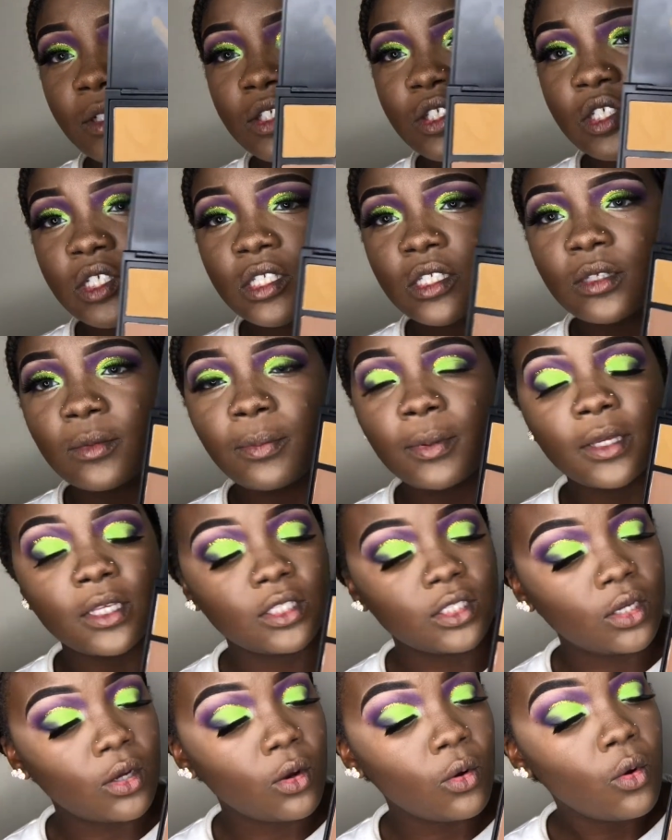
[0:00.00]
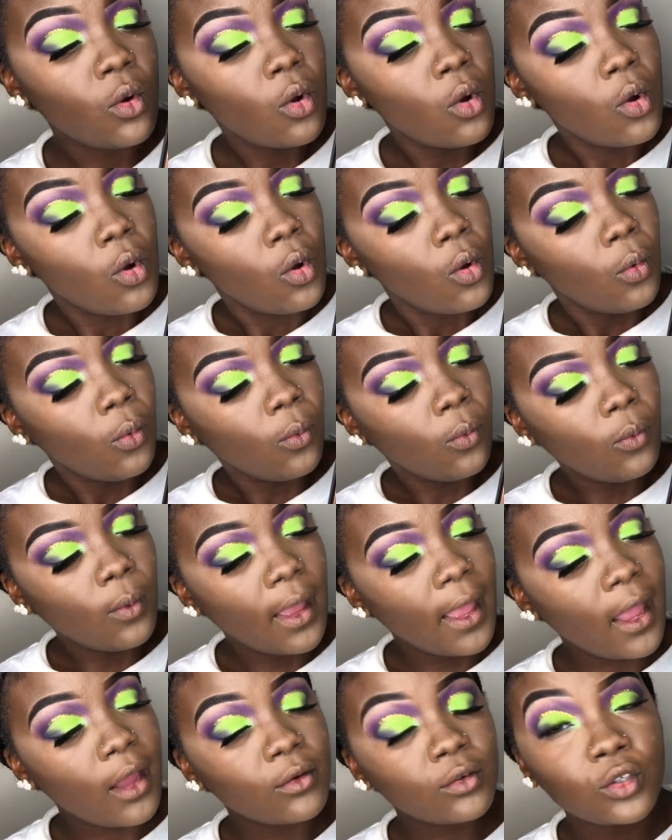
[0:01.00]
It just depends on
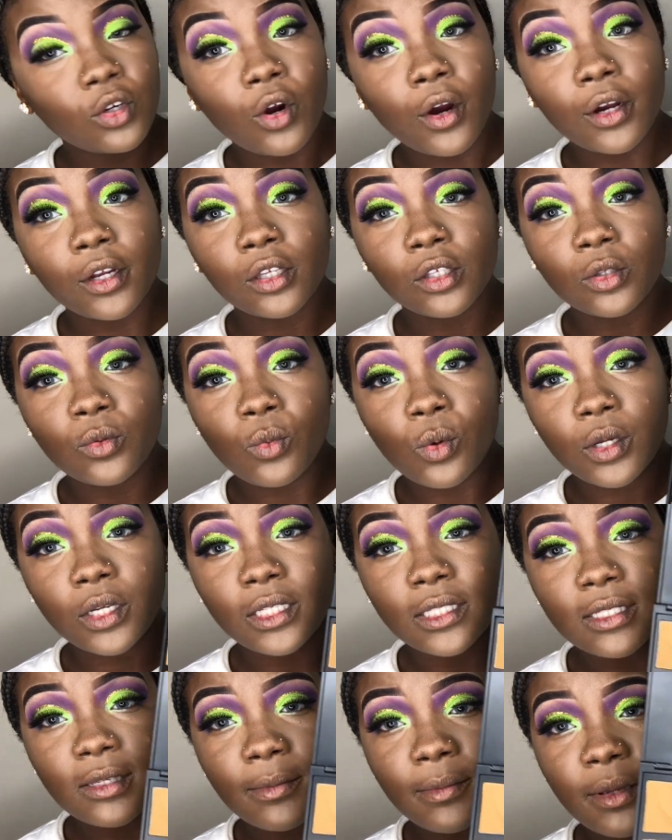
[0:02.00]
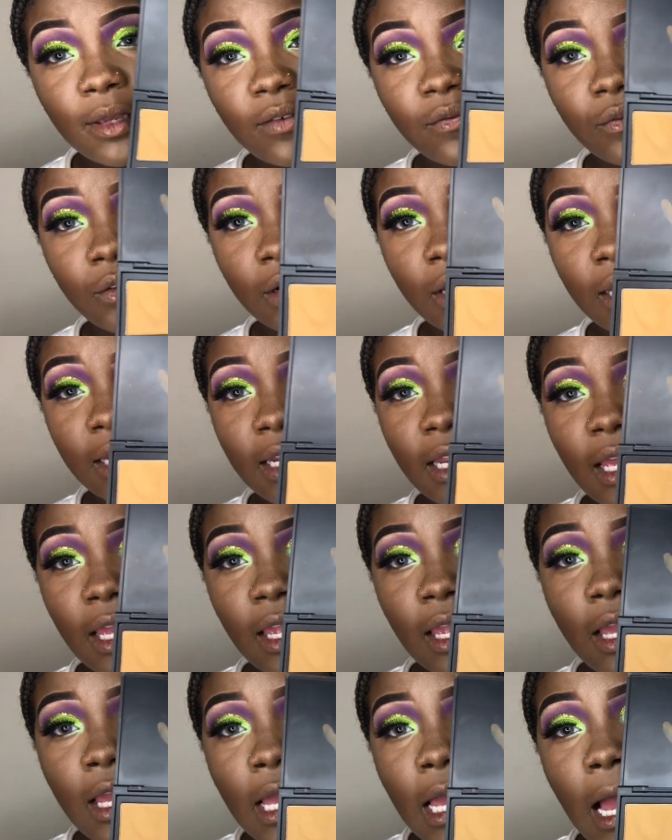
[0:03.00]
how dark you want it to be for that
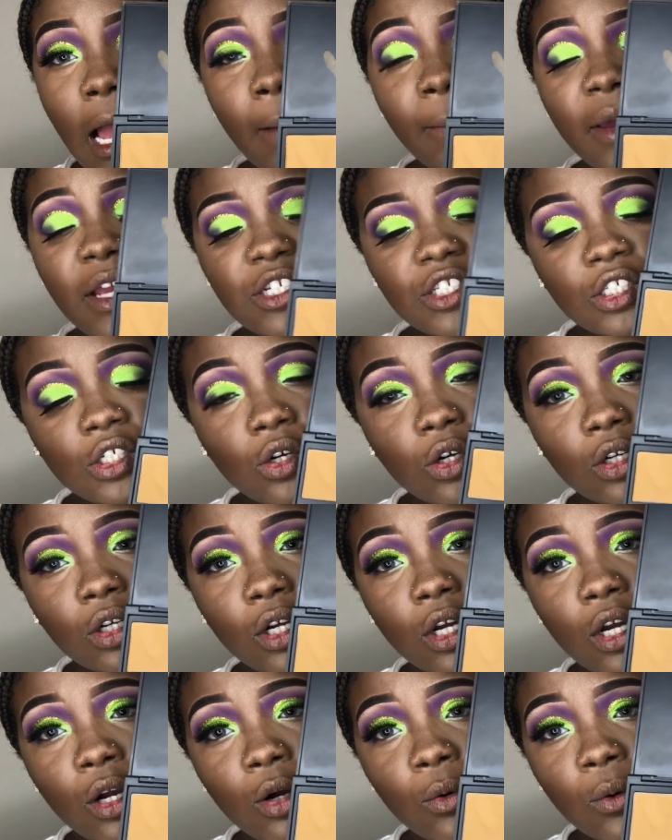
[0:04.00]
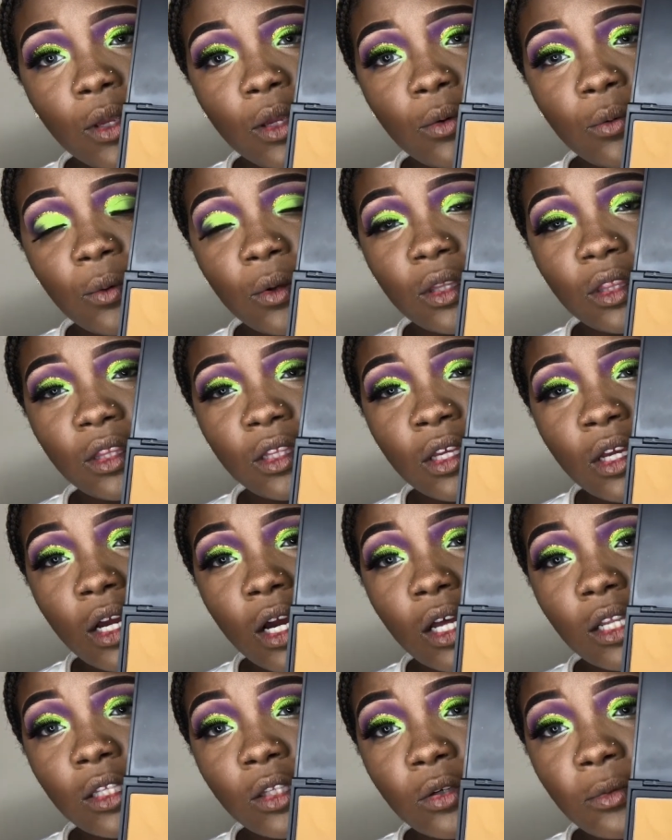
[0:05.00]
day. I'm actually going to go in with
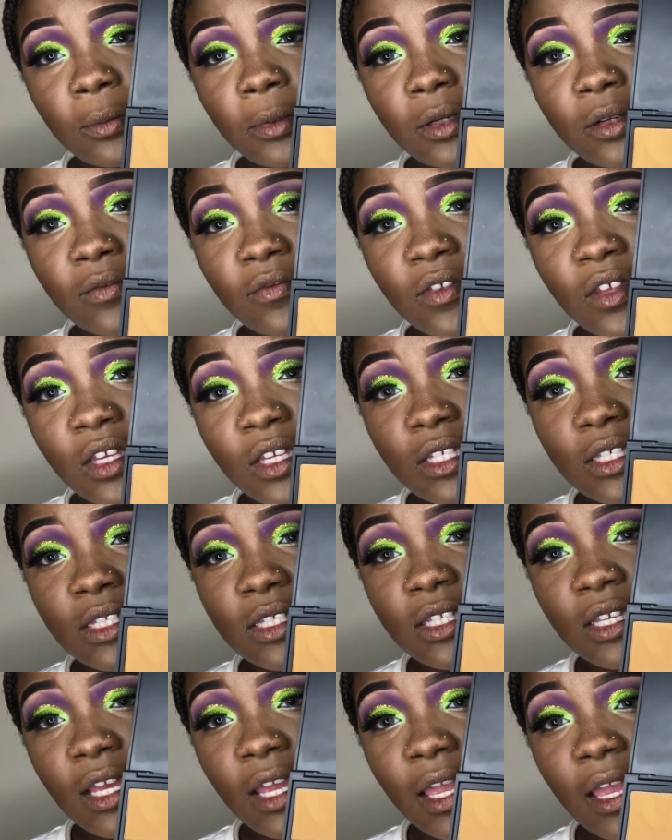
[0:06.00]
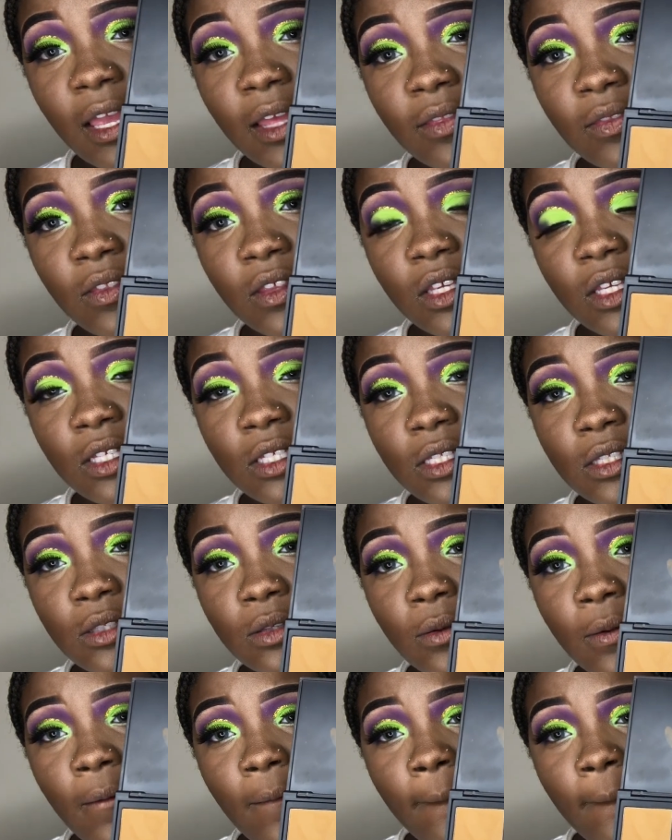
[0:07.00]
a little bit of this and this.